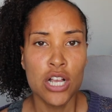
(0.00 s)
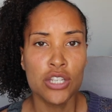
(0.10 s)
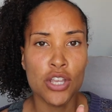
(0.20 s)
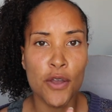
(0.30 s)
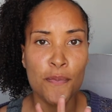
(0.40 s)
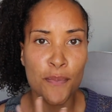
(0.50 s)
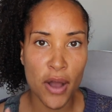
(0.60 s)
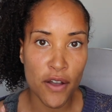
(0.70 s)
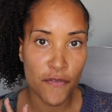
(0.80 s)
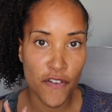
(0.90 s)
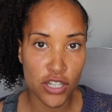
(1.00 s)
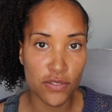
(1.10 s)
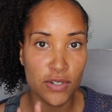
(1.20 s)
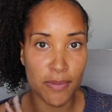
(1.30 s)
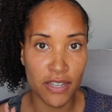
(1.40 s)
So, but first
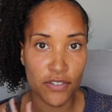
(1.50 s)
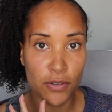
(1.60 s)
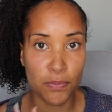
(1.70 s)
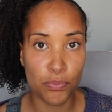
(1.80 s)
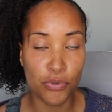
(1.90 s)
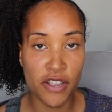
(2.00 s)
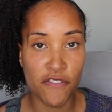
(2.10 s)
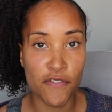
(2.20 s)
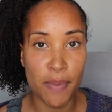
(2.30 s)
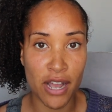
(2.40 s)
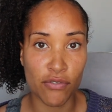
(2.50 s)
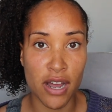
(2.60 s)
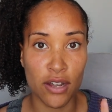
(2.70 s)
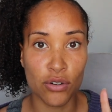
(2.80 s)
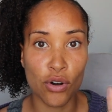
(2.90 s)
of all, let me give you a brief
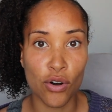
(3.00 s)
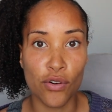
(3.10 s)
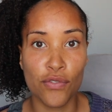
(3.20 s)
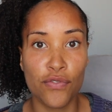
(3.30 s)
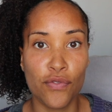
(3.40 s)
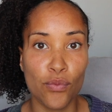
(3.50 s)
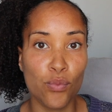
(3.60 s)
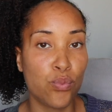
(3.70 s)
background of,